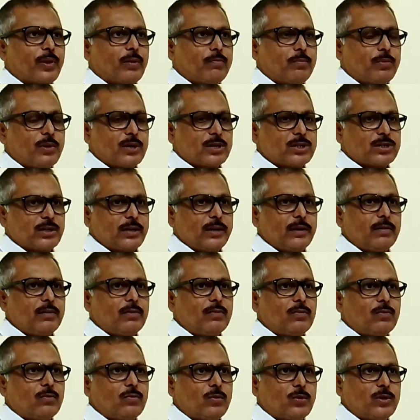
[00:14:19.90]
Person
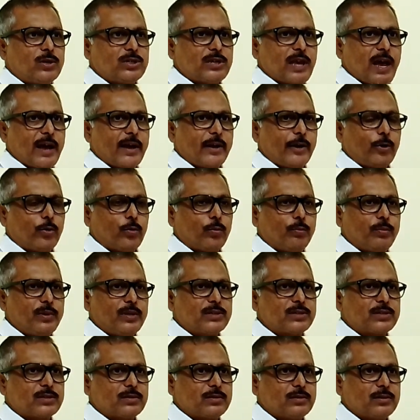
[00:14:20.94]
who is aggrieved
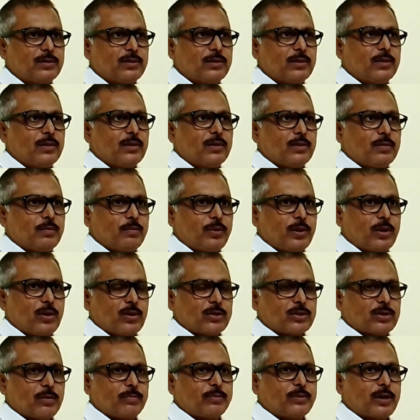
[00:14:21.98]
means
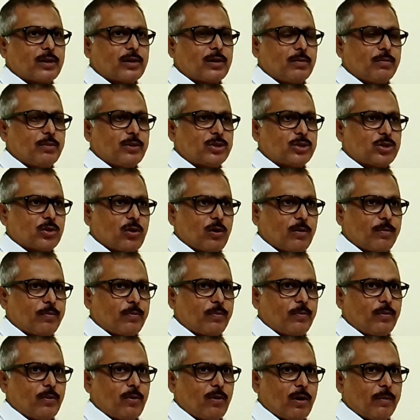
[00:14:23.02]
because of the commission of
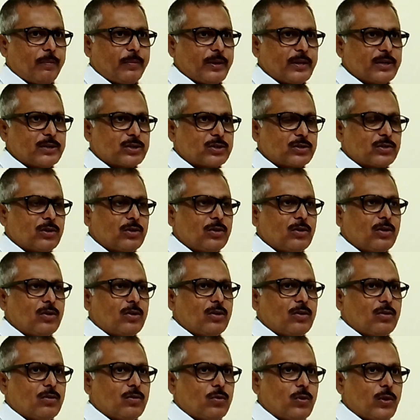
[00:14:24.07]
offense,
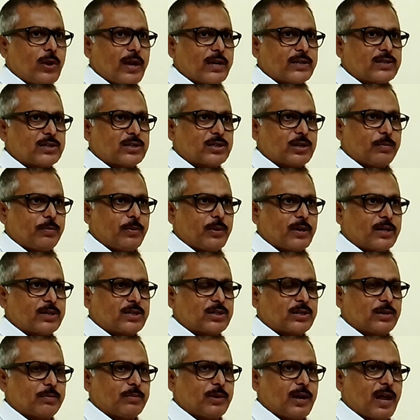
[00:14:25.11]
who has suffered
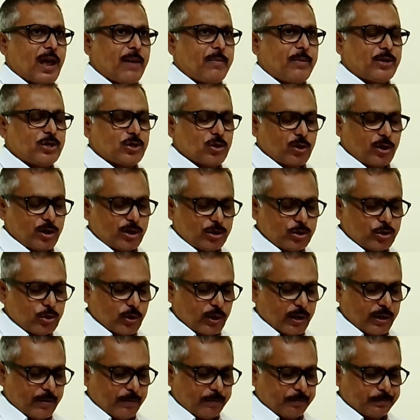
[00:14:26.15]
some damage or
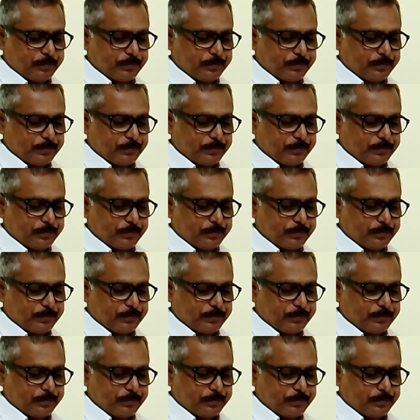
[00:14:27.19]
injury,